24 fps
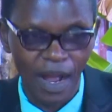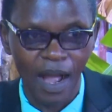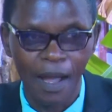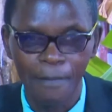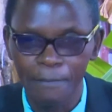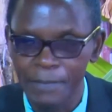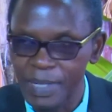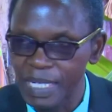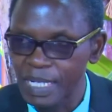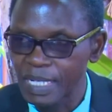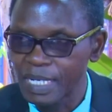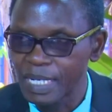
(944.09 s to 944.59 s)

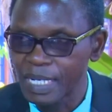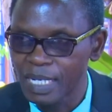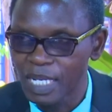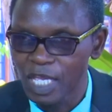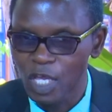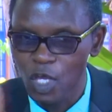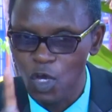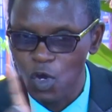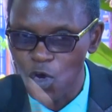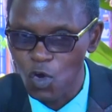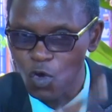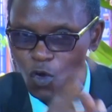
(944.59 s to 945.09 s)
But if
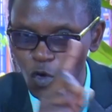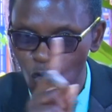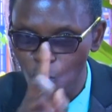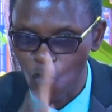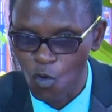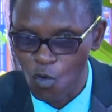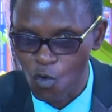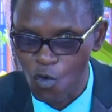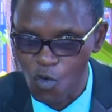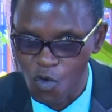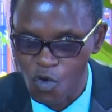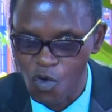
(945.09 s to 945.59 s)
something
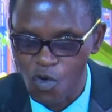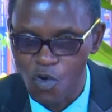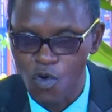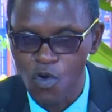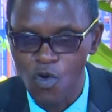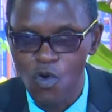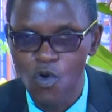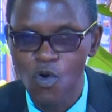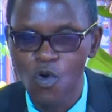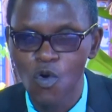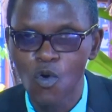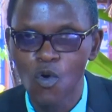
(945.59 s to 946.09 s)
happens
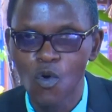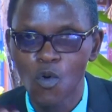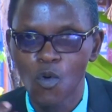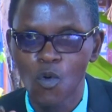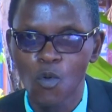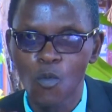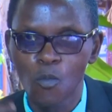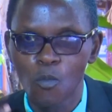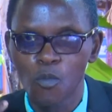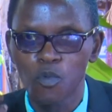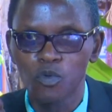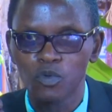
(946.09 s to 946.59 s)
there
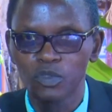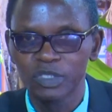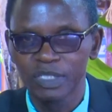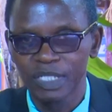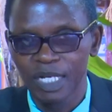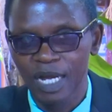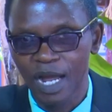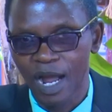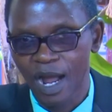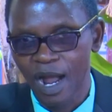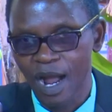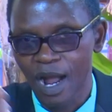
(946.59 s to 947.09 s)
and
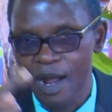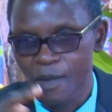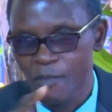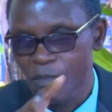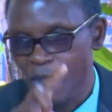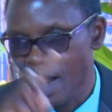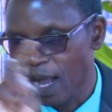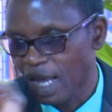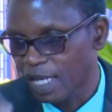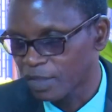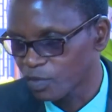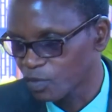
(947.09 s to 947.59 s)
it
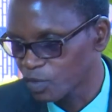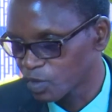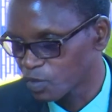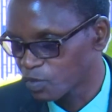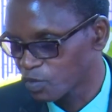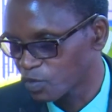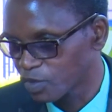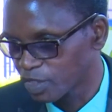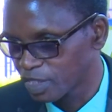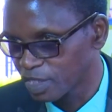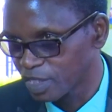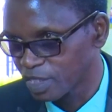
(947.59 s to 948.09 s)
was
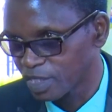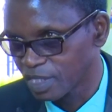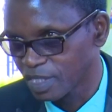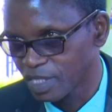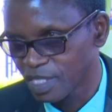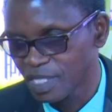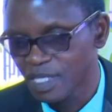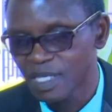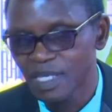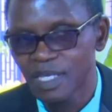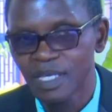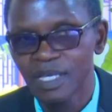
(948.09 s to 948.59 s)

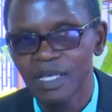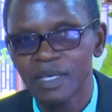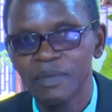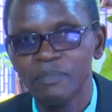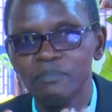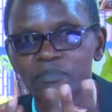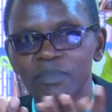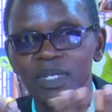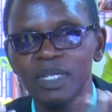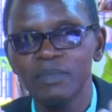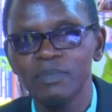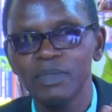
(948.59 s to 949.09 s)
a
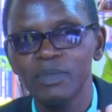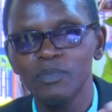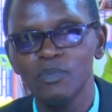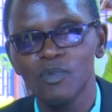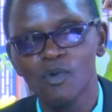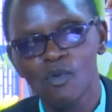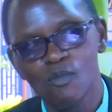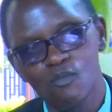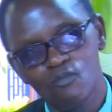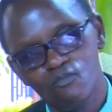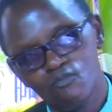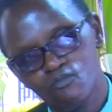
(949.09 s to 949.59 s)
major
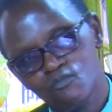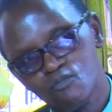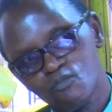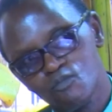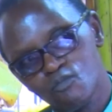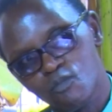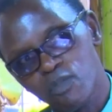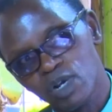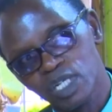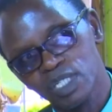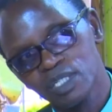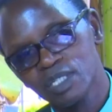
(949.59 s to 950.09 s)
problem,
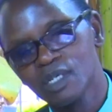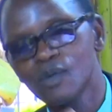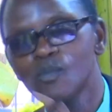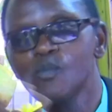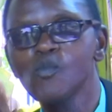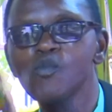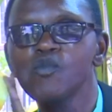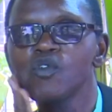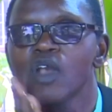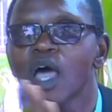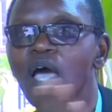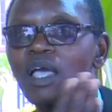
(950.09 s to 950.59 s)

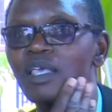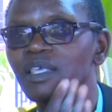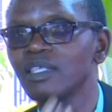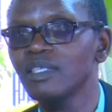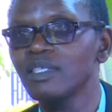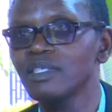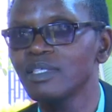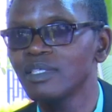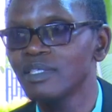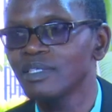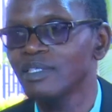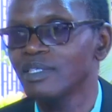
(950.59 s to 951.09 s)
most
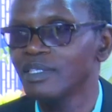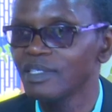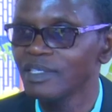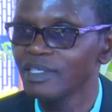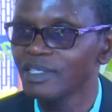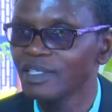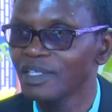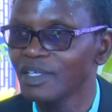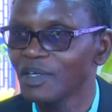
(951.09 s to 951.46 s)
of the